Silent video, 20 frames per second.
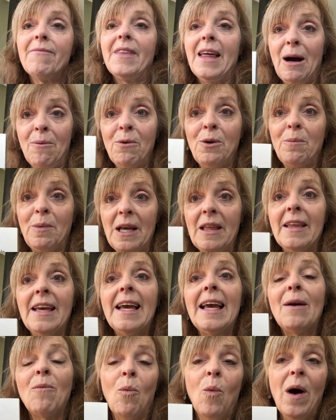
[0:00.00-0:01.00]
That would be
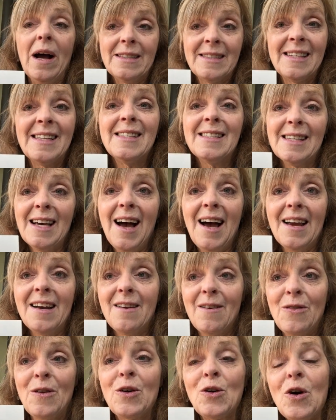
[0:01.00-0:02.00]
what's
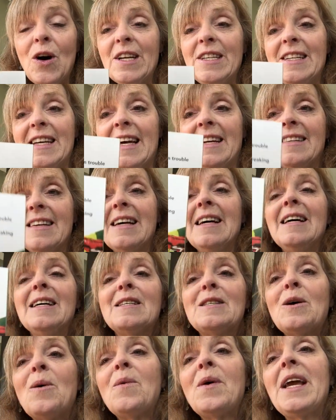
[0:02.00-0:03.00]
inside, the content.
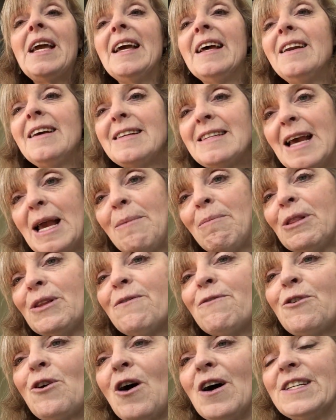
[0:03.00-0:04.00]
So in a table
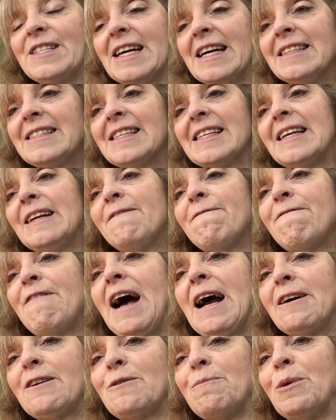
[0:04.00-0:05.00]
of contents, in a
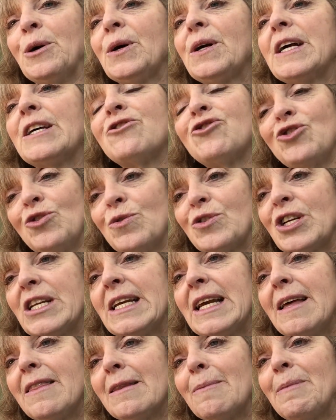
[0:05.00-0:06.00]
fact book, it's
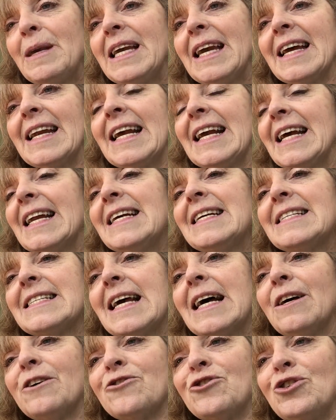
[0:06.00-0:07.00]
usually at the beginning and it
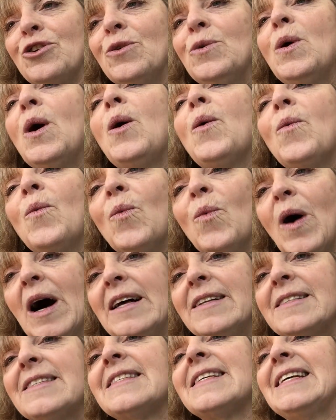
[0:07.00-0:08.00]
tells you
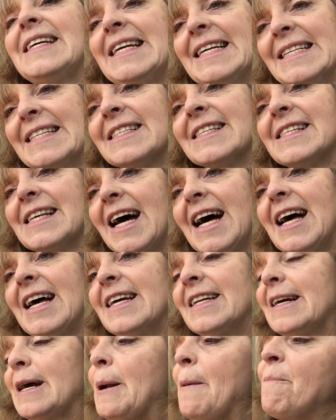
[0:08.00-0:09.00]
what's
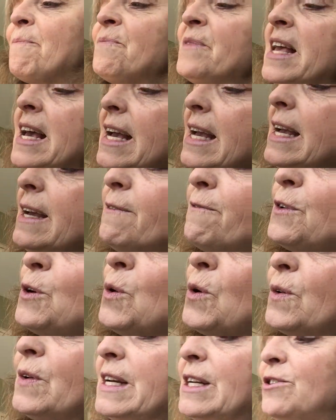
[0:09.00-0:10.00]
inside. If
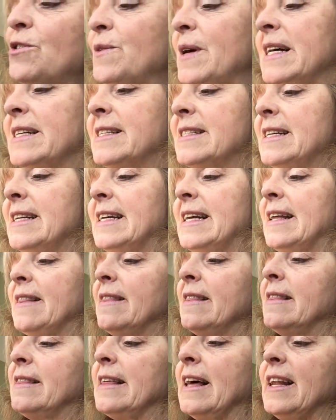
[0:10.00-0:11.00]
you're interested
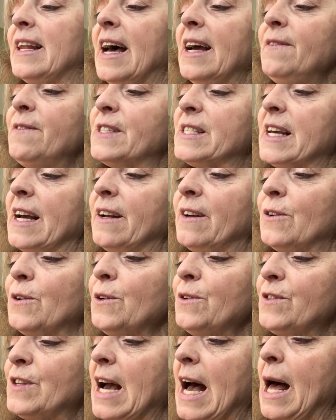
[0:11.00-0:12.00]
in the life
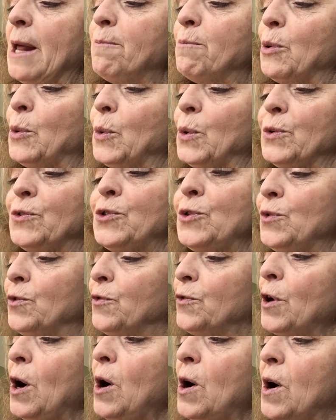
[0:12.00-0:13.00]
cycle, tadpole to
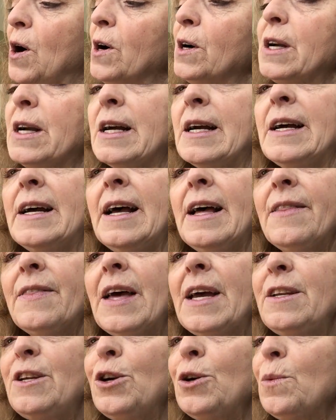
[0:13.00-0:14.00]
frog,
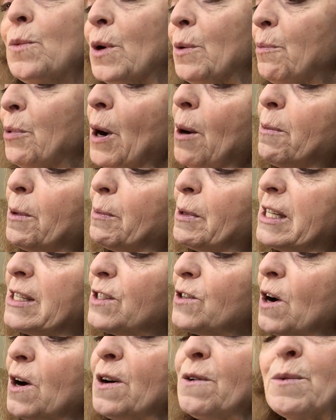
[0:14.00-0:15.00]
then you will probably
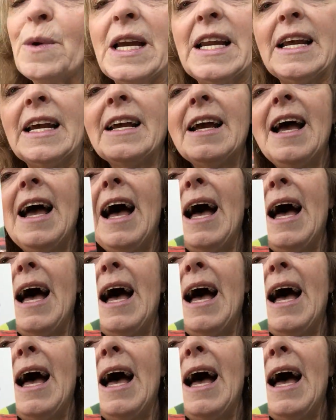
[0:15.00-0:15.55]
start reading